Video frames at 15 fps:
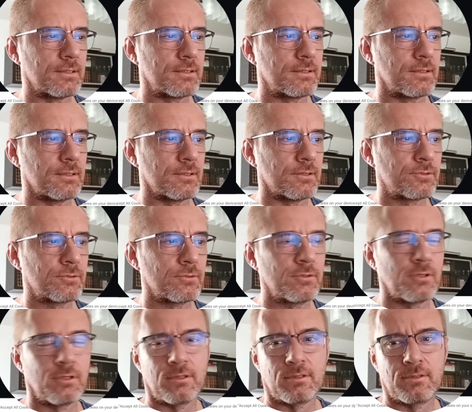
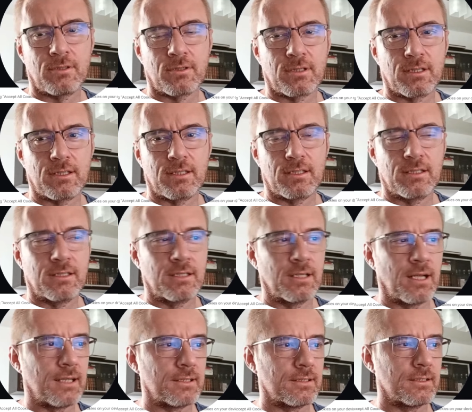sudo docker
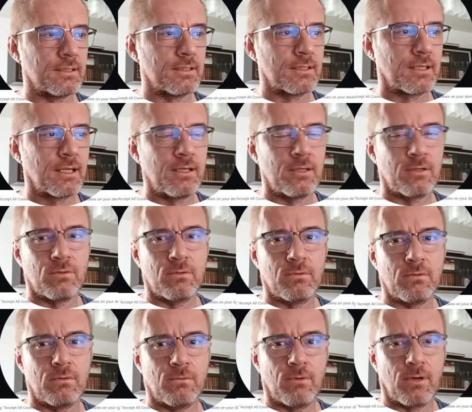run
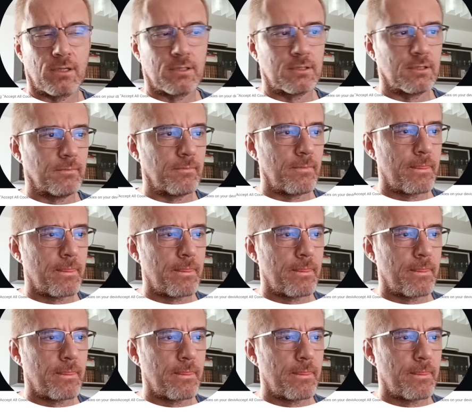hello world,